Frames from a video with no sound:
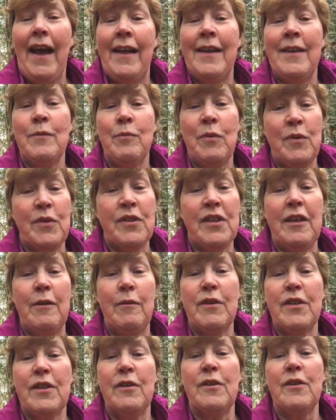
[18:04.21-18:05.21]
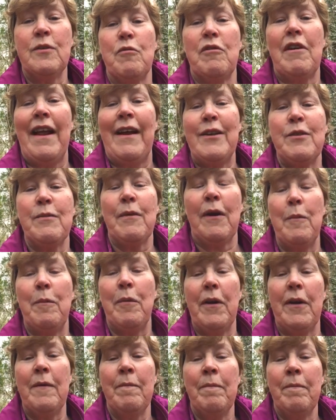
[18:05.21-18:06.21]
and we'll see you as soon as we're allowed to
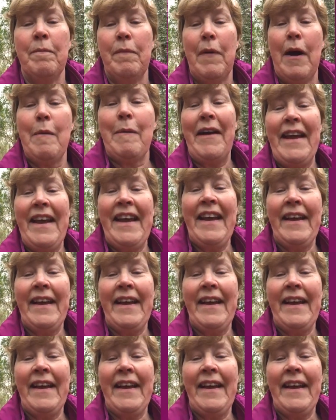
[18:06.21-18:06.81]
open. Bye bye.